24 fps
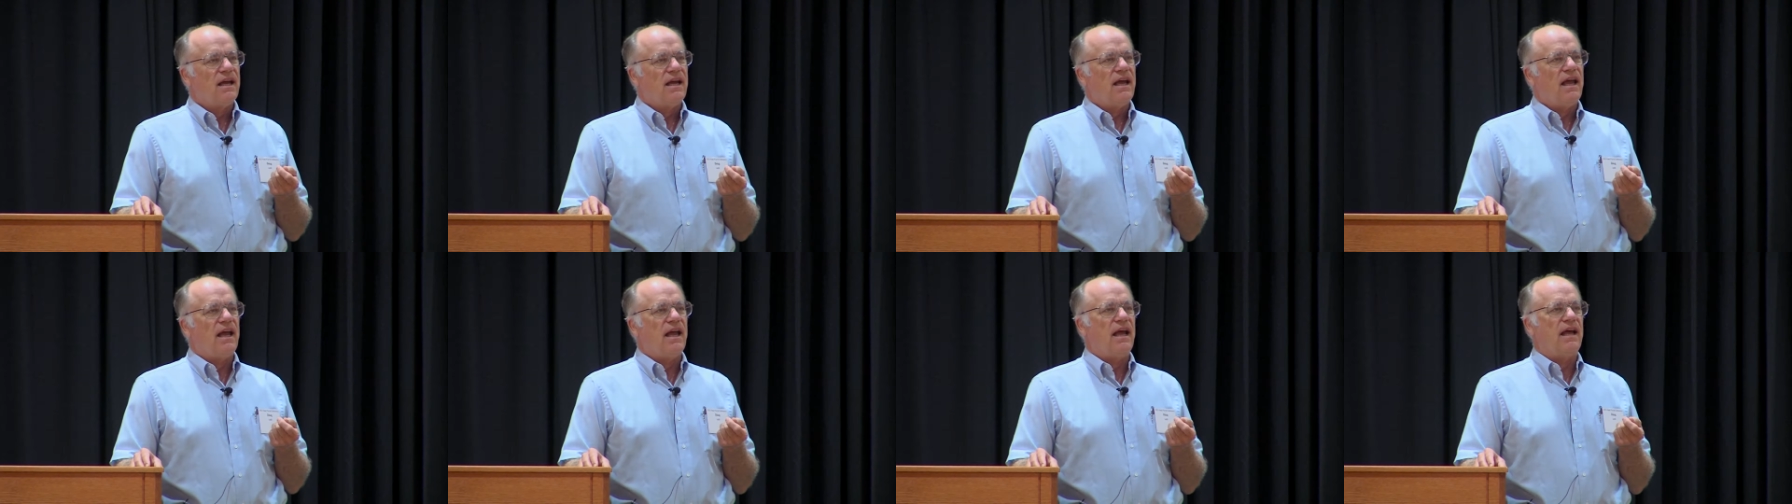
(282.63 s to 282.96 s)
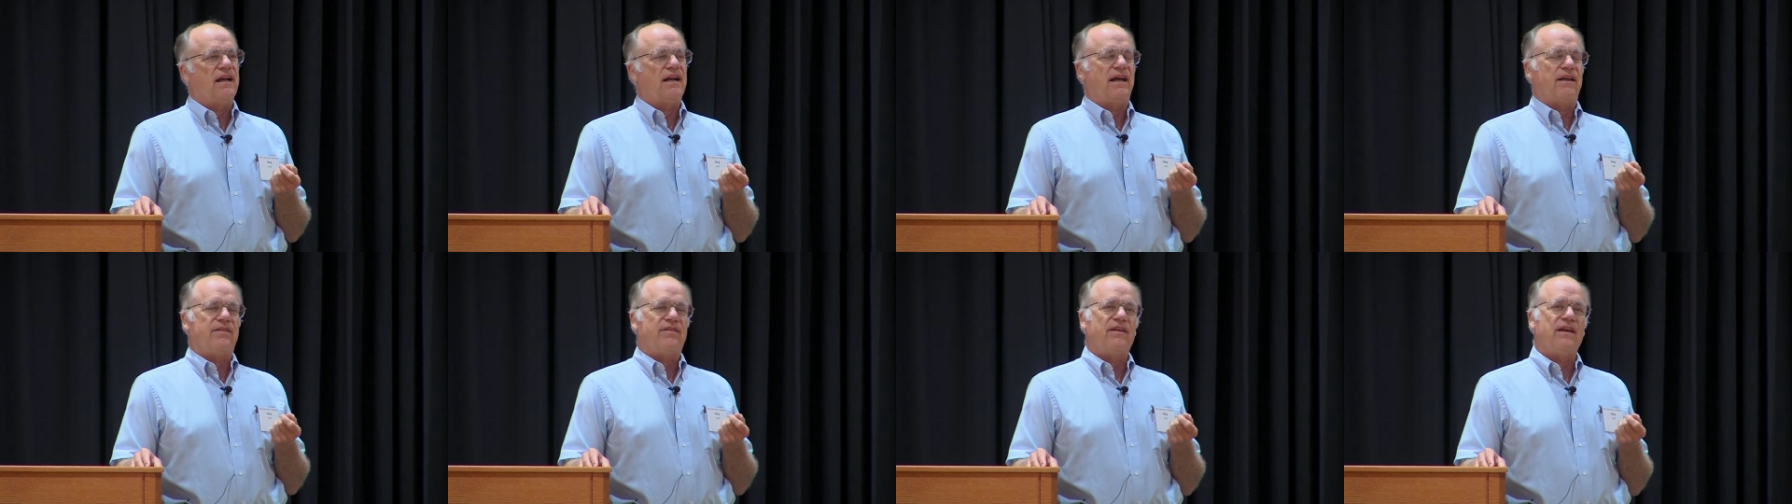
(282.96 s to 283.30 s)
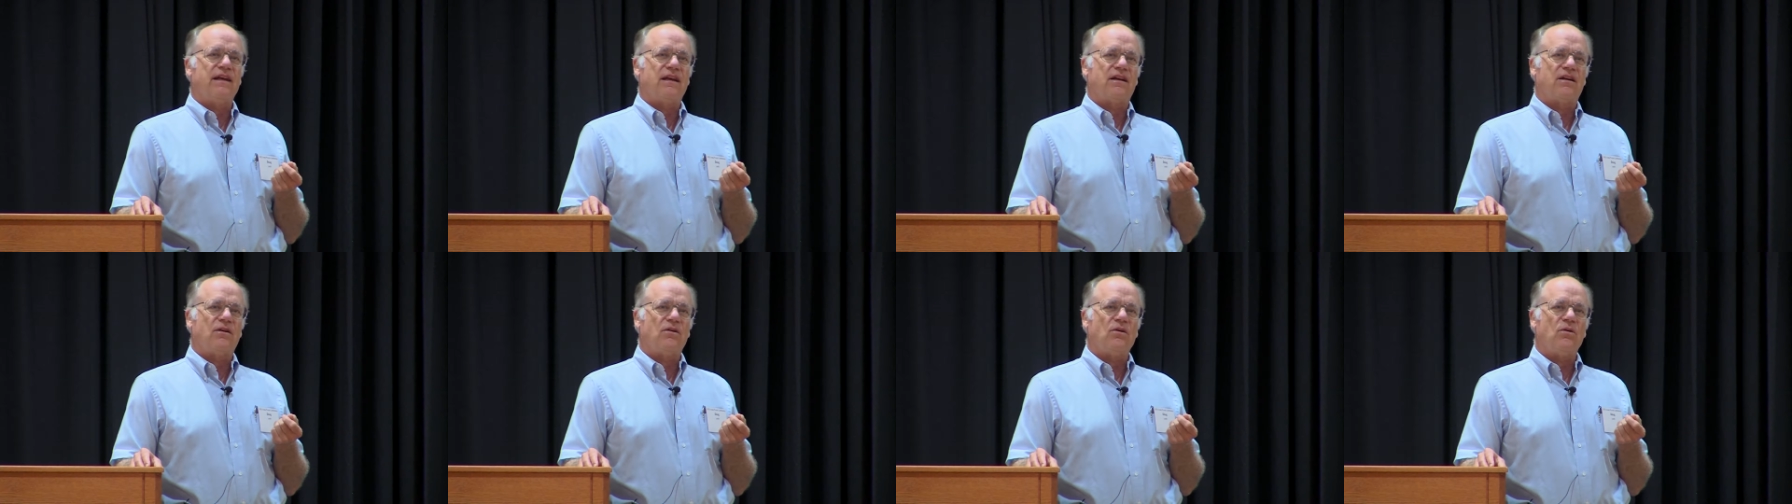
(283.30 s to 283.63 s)
And I
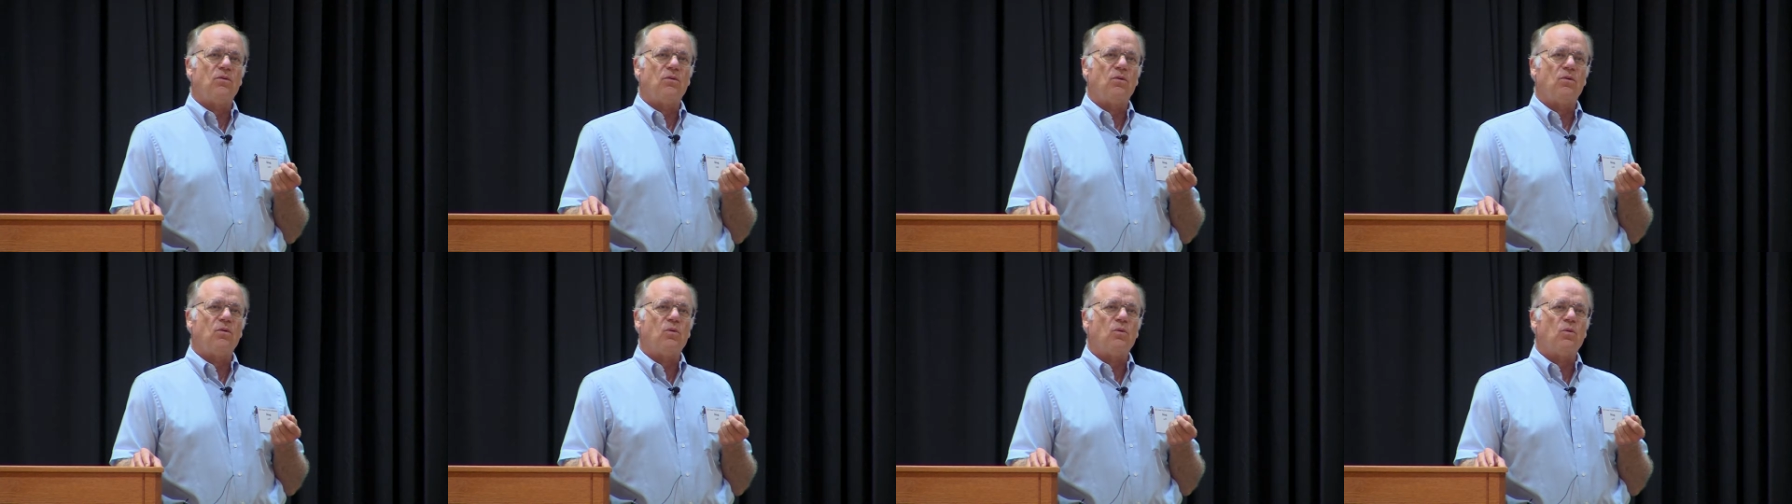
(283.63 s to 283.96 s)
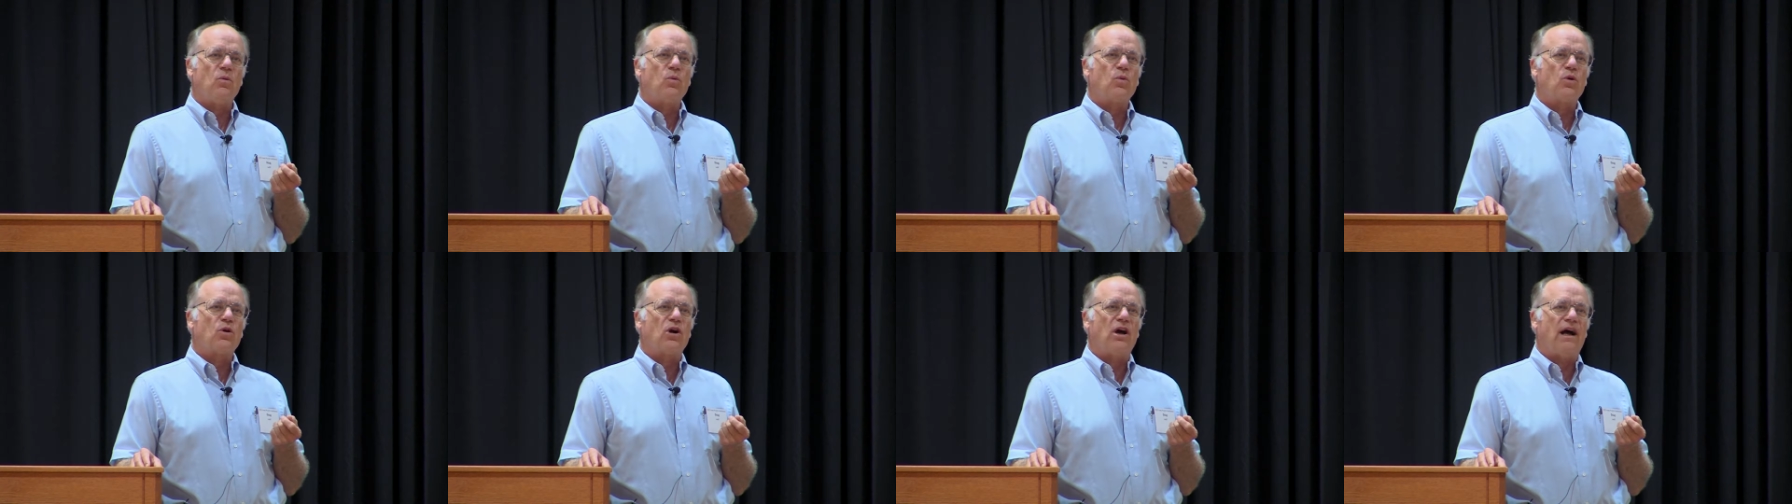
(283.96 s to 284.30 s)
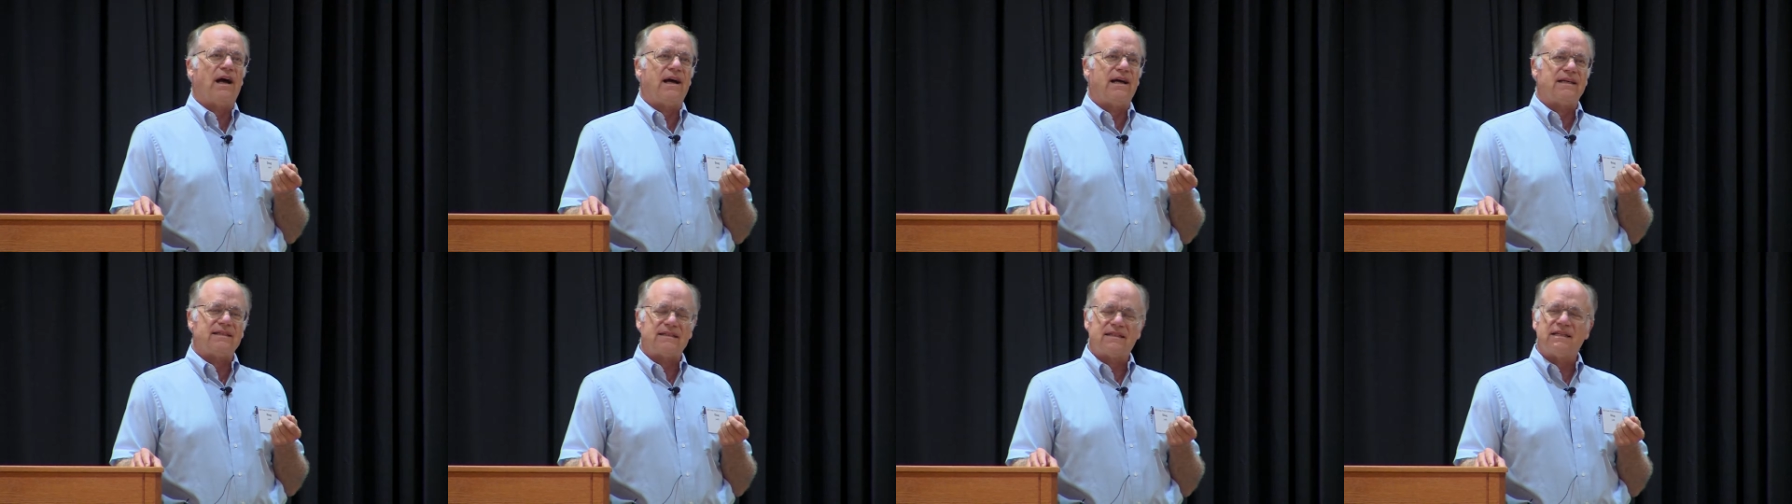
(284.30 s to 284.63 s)
think we're
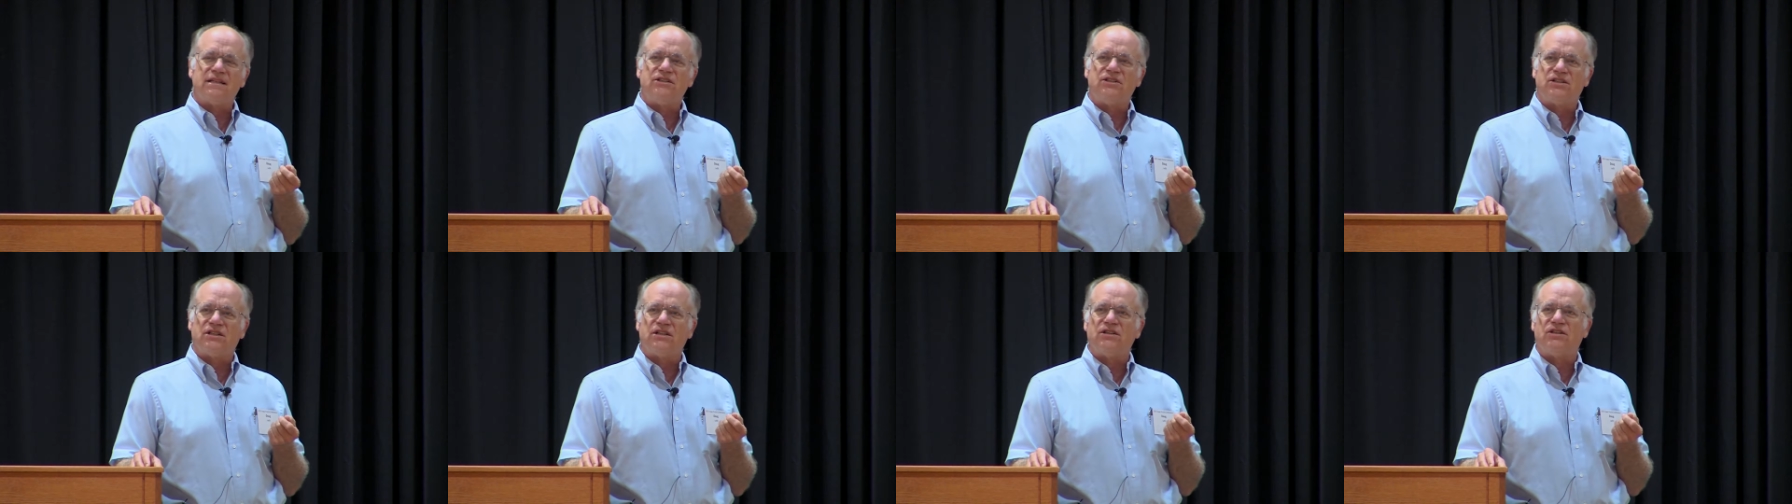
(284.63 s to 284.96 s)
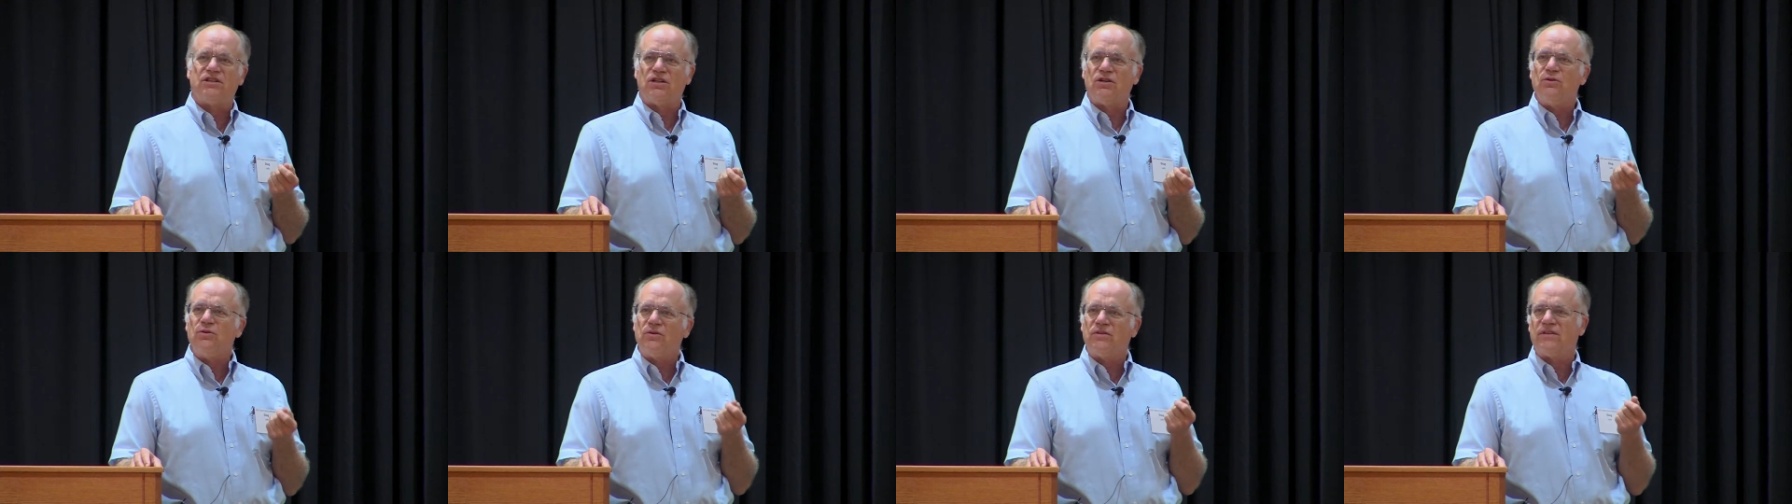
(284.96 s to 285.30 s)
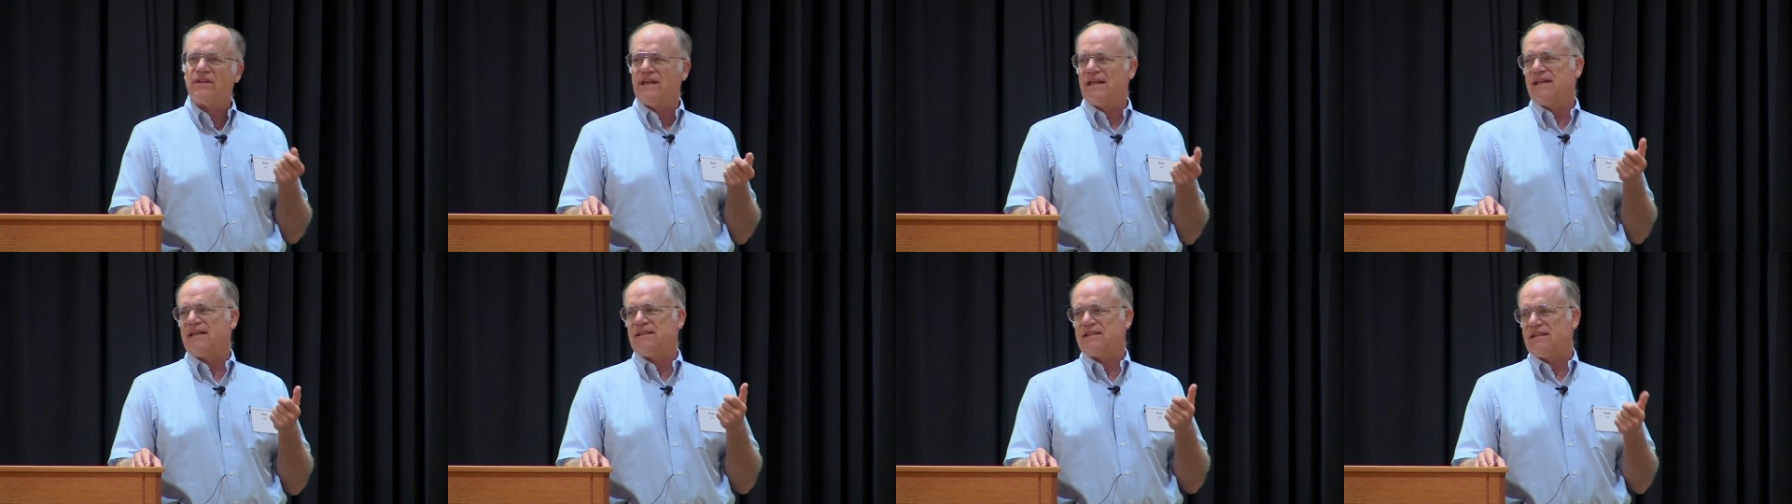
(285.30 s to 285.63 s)
hostage to 2
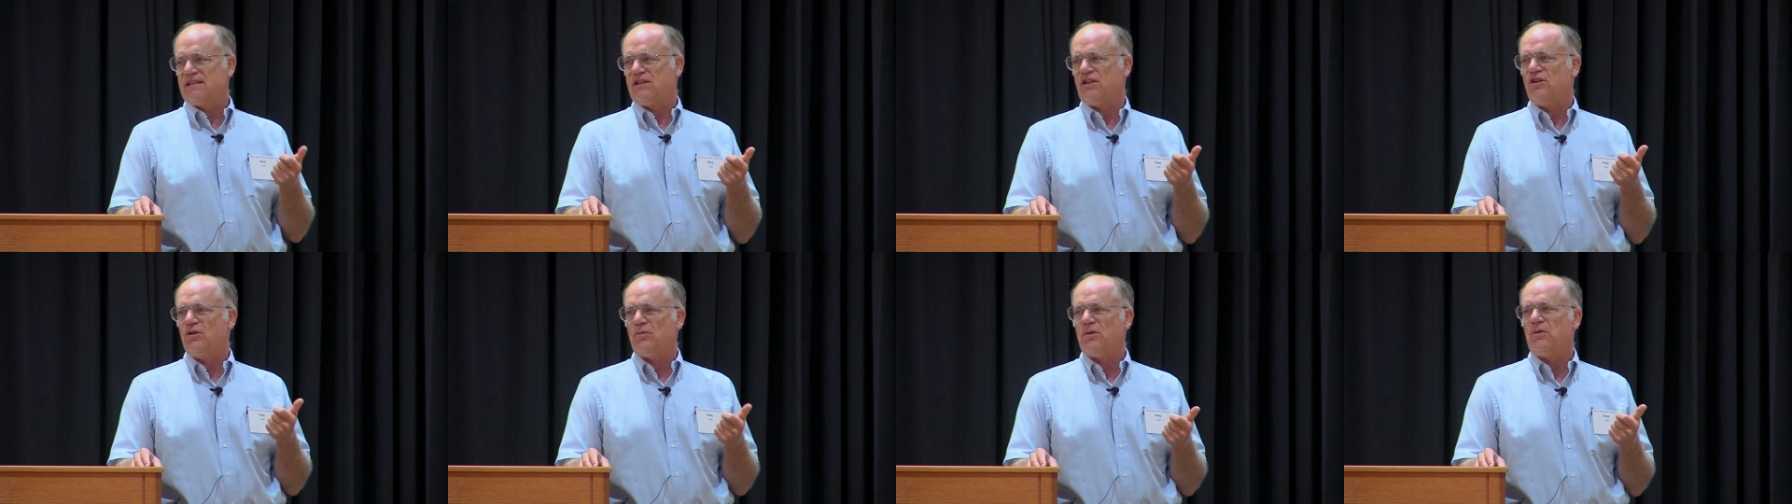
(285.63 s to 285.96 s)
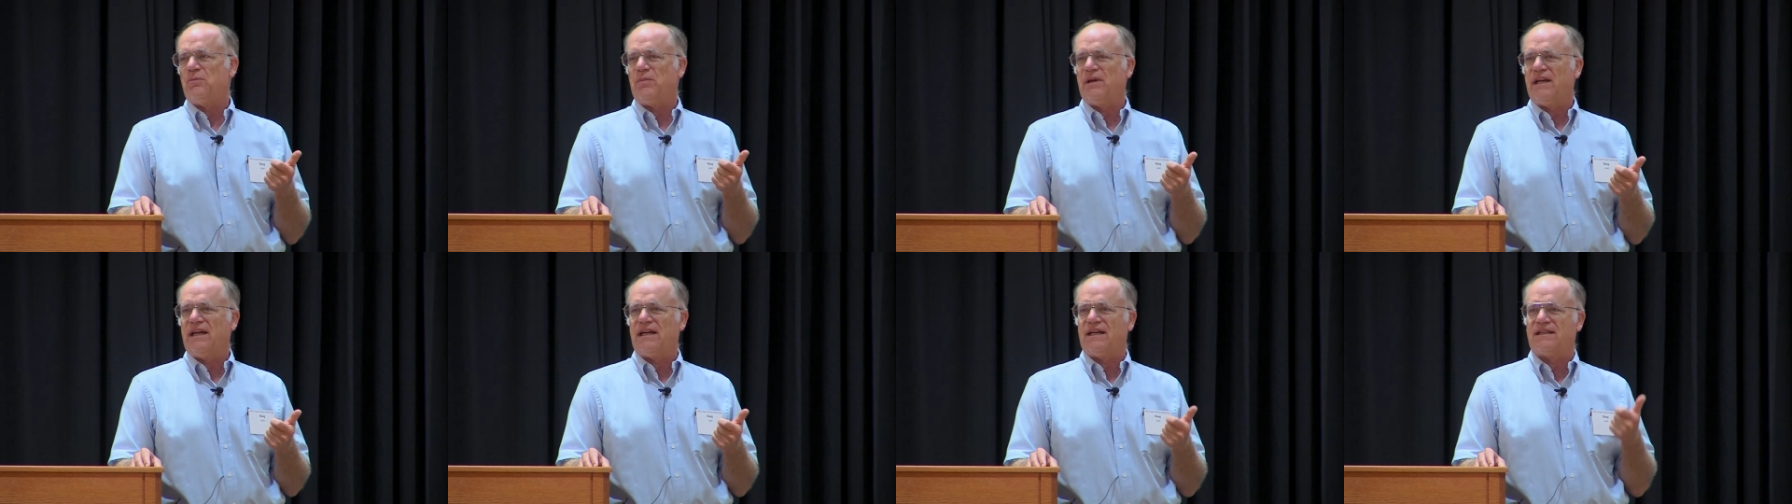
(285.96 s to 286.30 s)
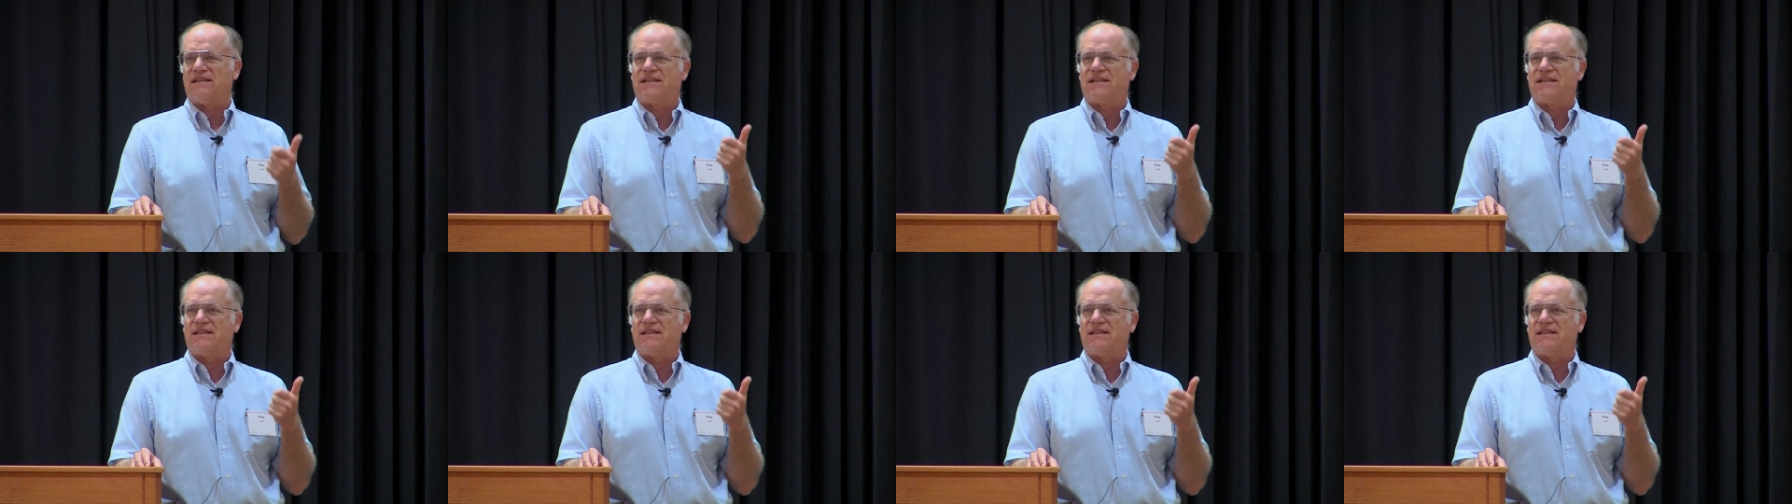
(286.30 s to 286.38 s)
things as human beings.